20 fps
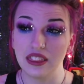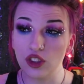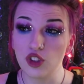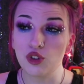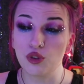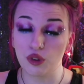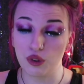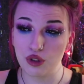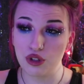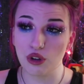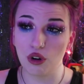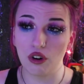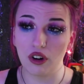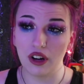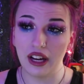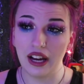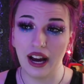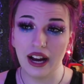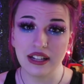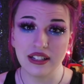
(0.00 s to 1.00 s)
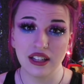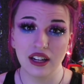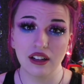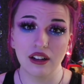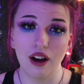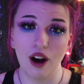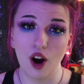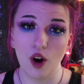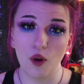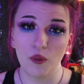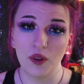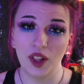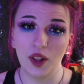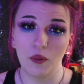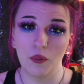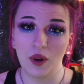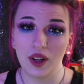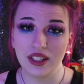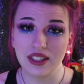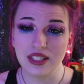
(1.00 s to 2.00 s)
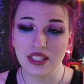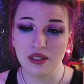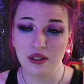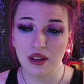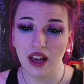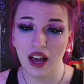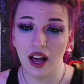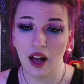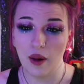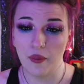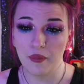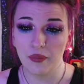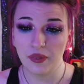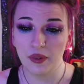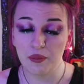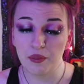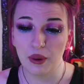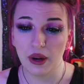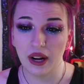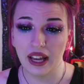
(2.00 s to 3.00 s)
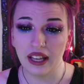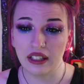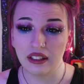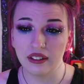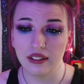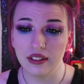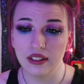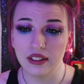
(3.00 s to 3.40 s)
true story, I did a cartwheel once, but I